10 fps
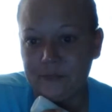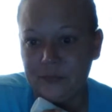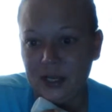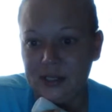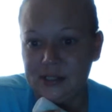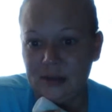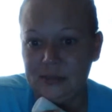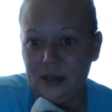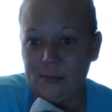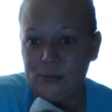And
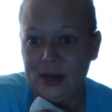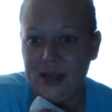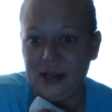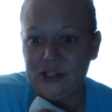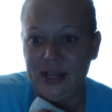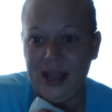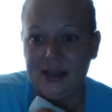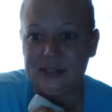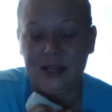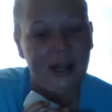sometimes when I actually
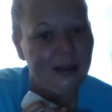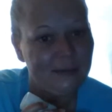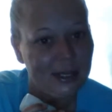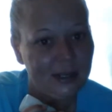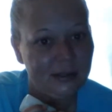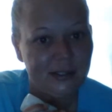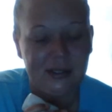ask, can I have a kiss?